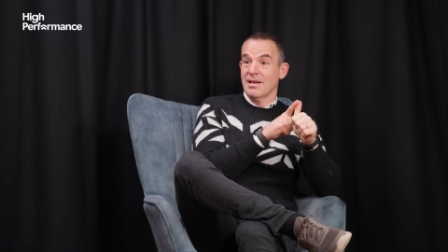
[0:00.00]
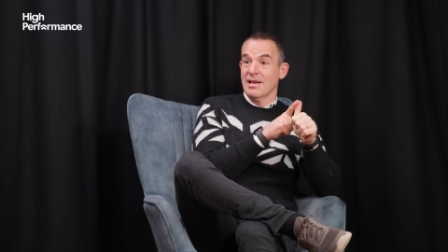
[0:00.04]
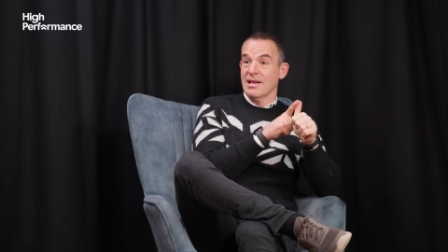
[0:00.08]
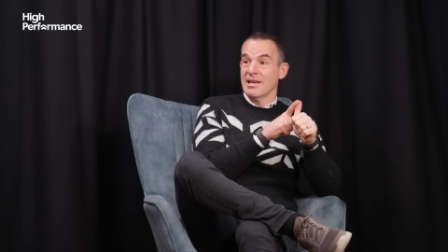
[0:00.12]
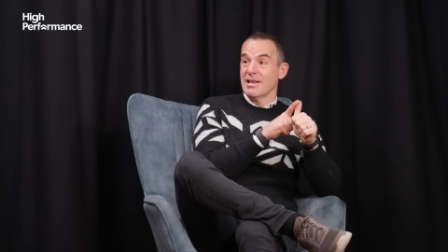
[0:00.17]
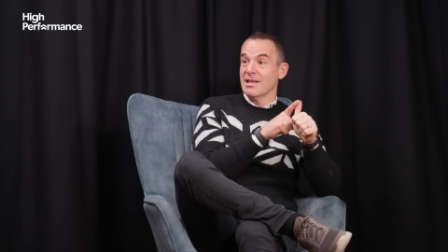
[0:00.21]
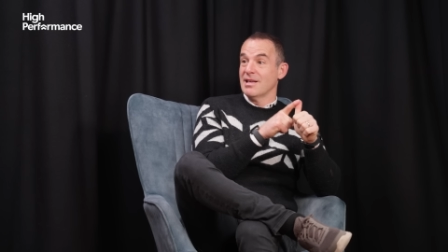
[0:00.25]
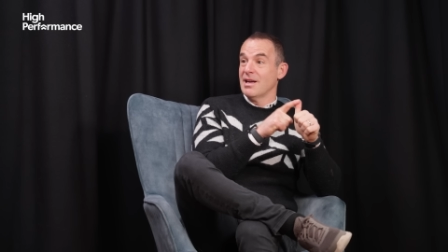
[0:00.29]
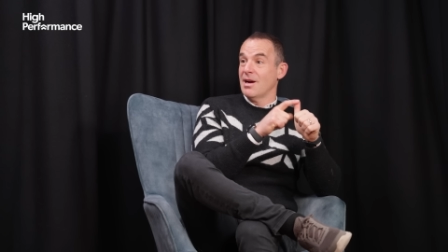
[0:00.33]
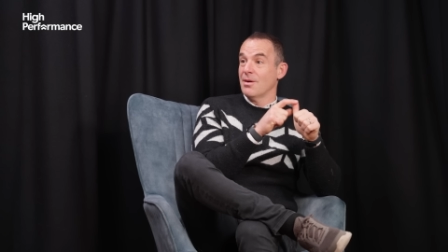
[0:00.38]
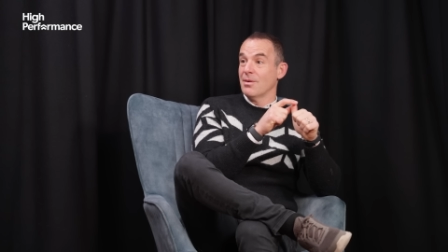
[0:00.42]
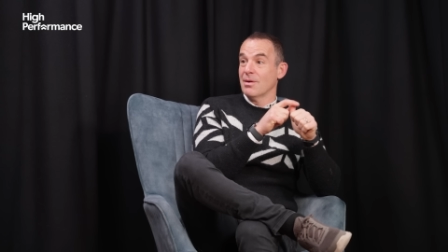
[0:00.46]

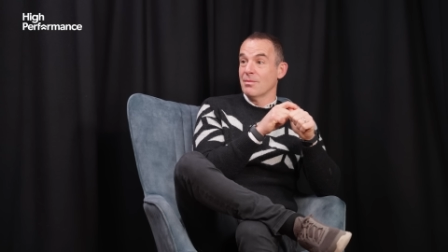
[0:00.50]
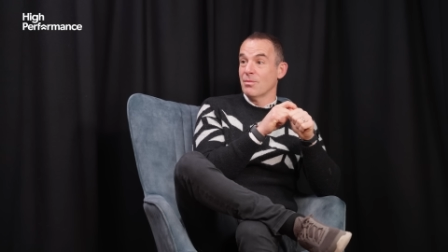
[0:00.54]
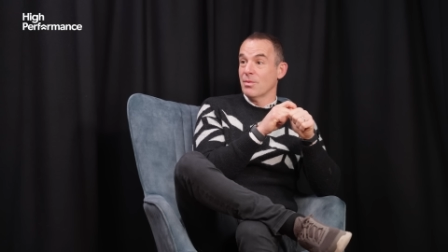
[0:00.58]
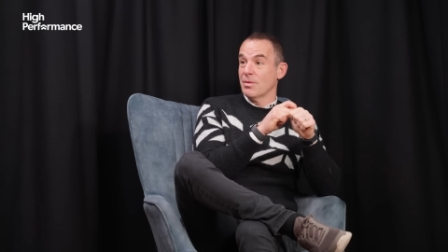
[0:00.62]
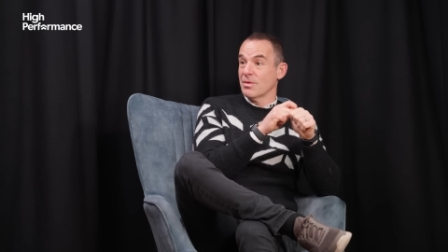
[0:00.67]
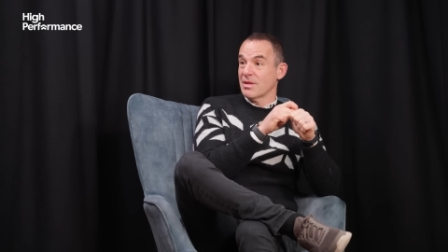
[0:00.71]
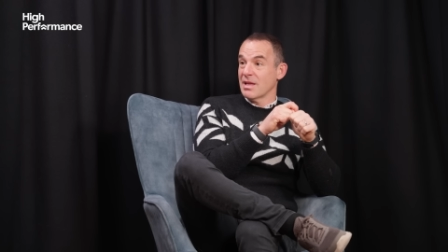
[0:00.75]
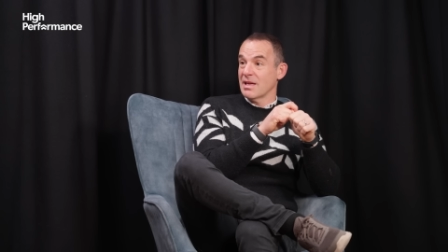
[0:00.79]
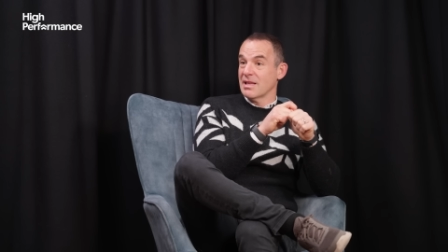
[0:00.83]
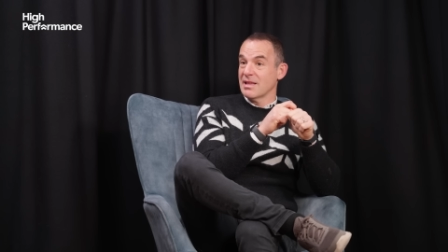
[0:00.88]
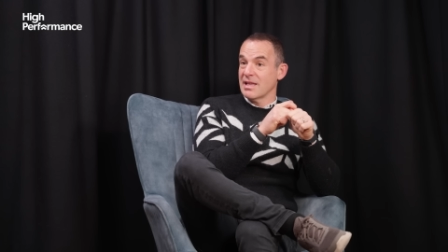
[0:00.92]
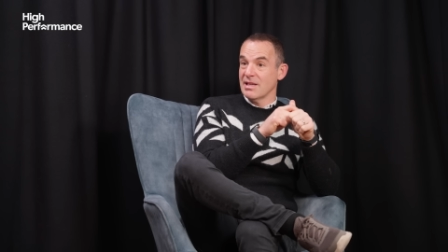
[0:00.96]
you know,
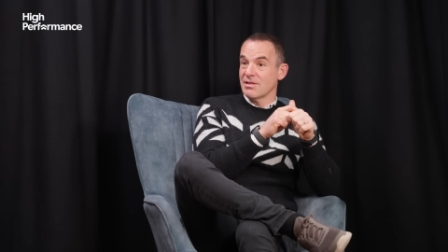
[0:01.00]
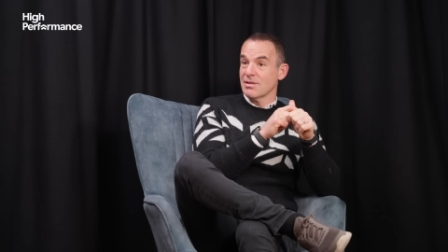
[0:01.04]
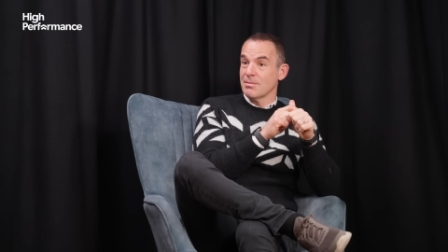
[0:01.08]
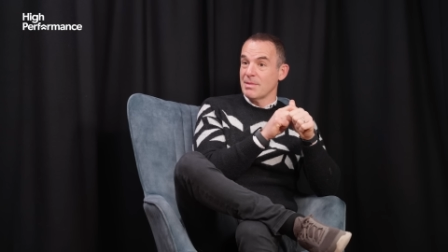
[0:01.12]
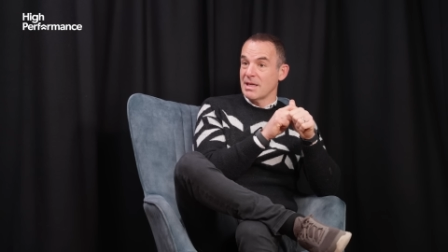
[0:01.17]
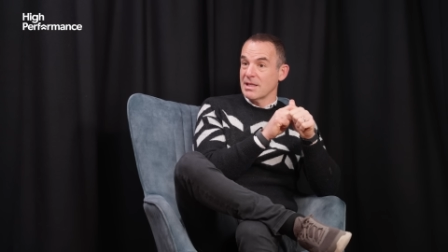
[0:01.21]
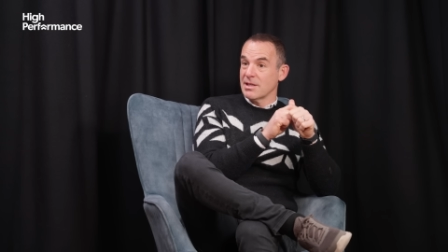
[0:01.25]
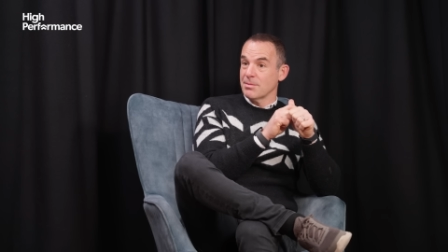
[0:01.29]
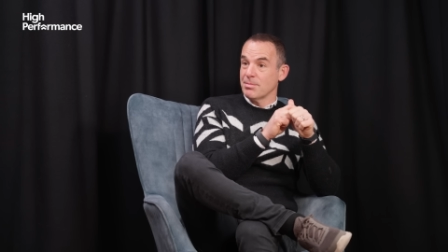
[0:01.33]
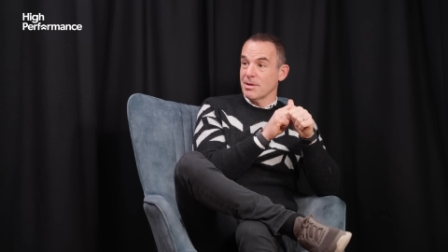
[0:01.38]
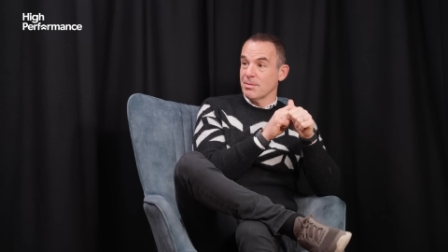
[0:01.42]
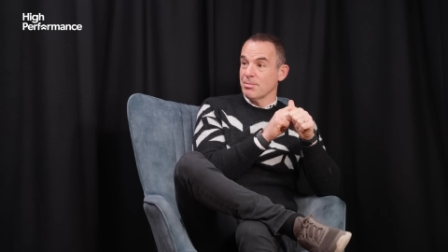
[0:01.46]
th- these are
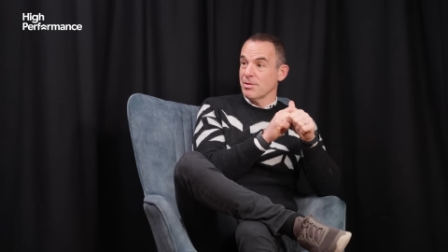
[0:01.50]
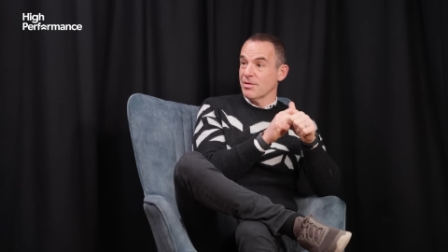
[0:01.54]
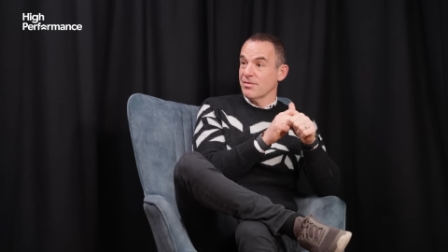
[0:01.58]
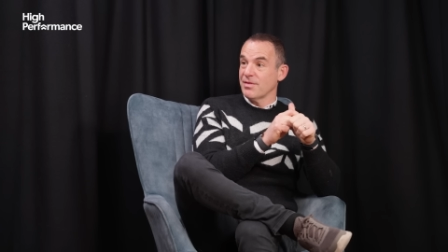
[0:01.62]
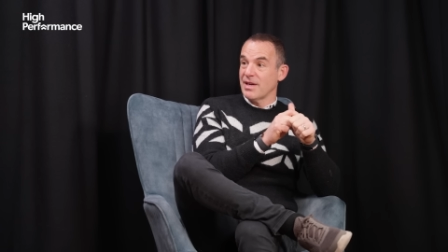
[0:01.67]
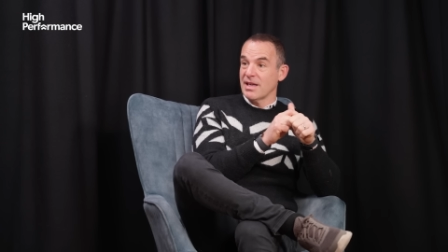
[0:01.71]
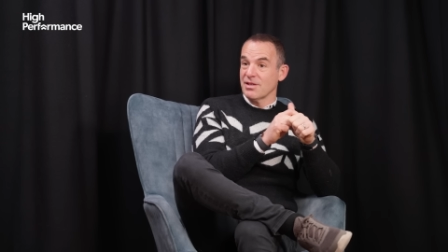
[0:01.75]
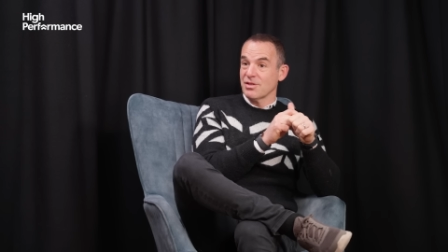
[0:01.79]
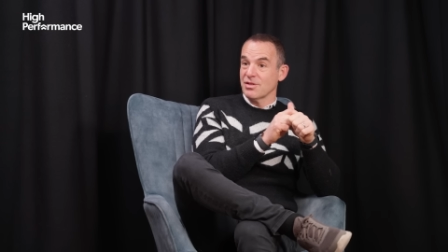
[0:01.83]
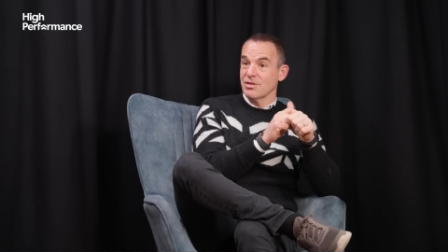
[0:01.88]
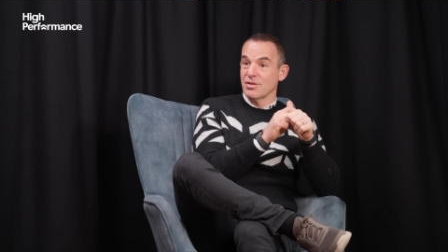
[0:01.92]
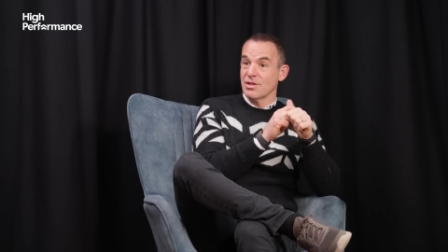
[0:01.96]
meant to be
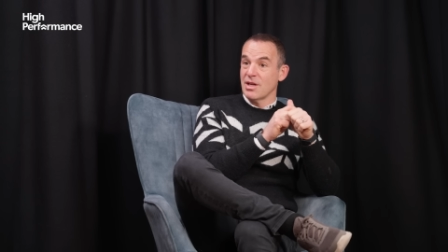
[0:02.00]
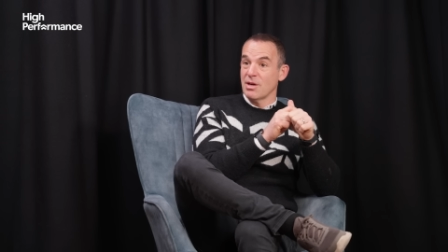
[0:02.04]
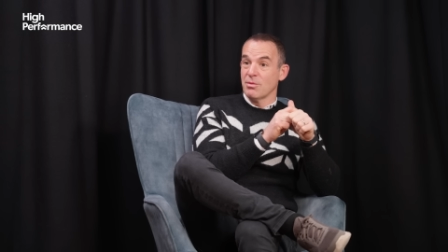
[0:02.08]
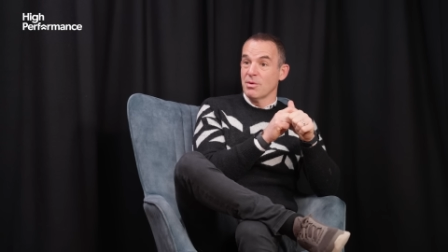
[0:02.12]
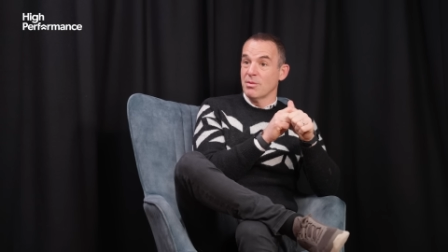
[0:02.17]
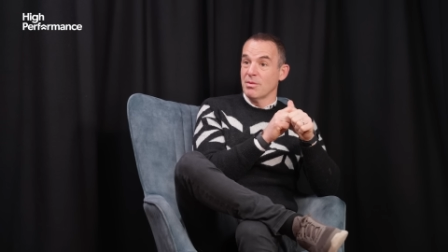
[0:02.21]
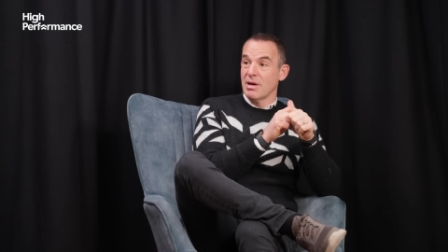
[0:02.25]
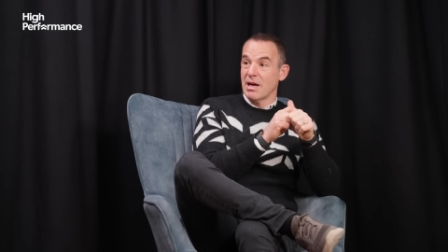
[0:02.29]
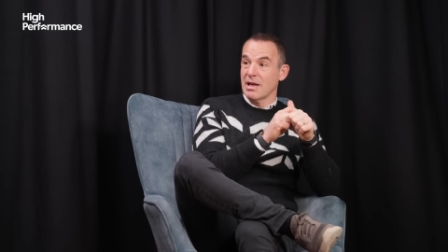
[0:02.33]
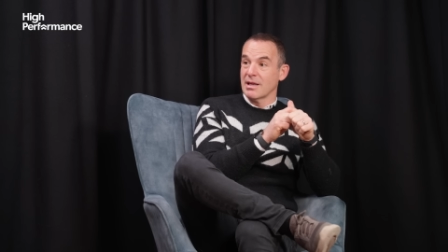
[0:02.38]
professional. No right.